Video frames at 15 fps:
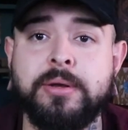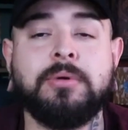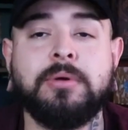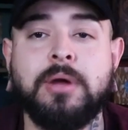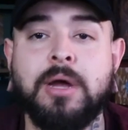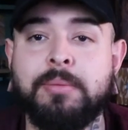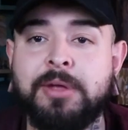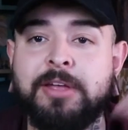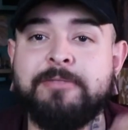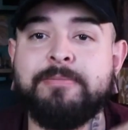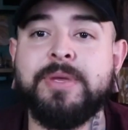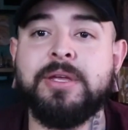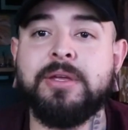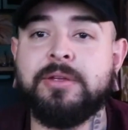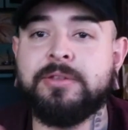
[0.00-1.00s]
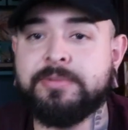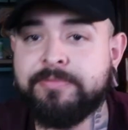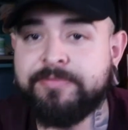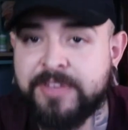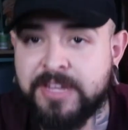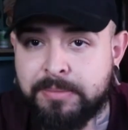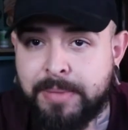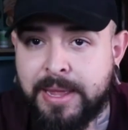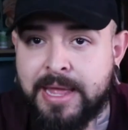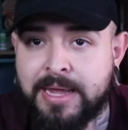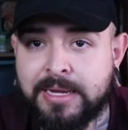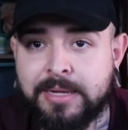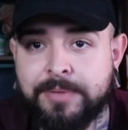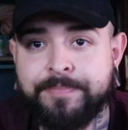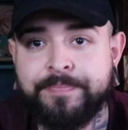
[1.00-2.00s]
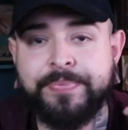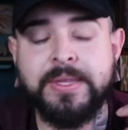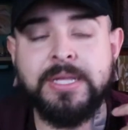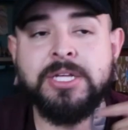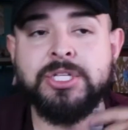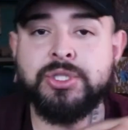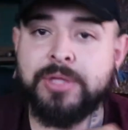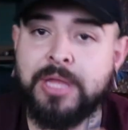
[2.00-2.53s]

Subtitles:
Come give me some feedback so